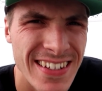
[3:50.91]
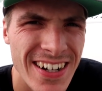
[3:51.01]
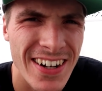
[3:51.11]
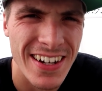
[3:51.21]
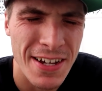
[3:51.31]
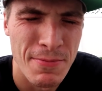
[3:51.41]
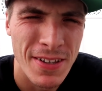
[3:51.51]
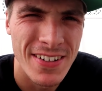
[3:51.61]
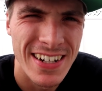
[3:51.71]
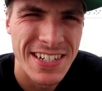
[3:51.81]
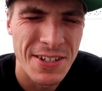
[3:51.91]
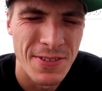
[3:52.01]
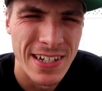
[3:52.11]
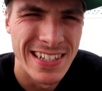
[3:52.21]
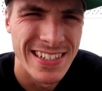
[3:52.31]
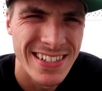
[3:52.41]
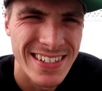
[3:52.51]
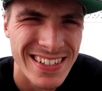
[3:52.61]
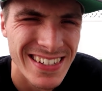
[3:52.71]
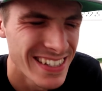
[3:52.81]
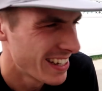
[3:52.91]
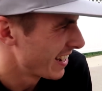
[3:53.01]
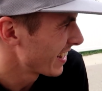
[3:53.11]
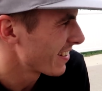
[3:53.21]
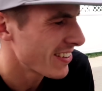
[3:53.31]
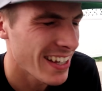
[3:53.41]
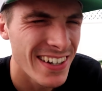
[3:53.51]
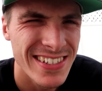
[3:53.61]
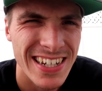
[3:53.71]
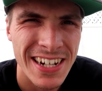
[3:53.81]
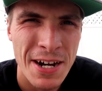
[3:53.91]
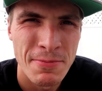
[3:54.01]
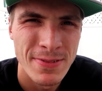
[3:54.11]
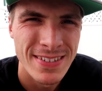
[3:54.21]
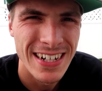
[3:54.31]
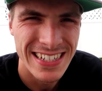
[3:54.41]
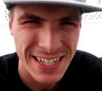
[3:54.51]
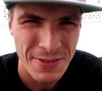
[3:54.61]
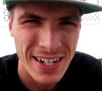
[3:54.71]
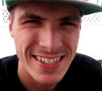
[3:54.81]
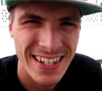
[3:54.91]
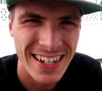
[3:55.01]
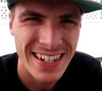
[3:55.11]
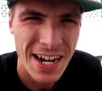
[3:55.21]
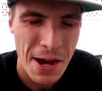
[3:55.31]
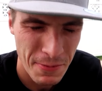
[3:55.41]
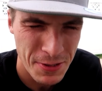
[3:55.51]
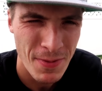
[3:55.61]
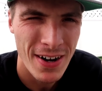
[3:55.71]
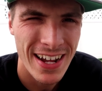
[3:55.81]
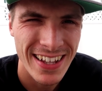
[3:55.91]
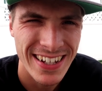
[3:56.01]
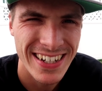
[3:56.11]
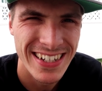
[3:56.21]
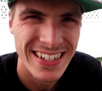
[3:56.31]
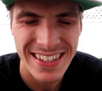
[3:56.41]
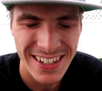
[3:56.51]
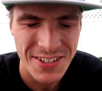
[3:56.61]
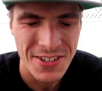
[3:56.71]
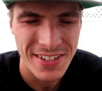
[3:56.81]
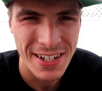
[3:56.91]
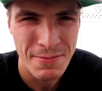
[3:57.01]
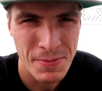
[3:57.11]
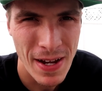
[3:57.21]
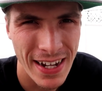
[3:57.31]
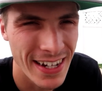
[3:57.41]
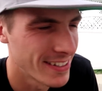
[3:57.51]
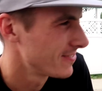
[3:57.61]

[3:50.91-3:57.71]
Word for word: Okay, Mother Nature wins. I get everything all set up. I say what I say. I'm a smart aleck. The electricity comes back on.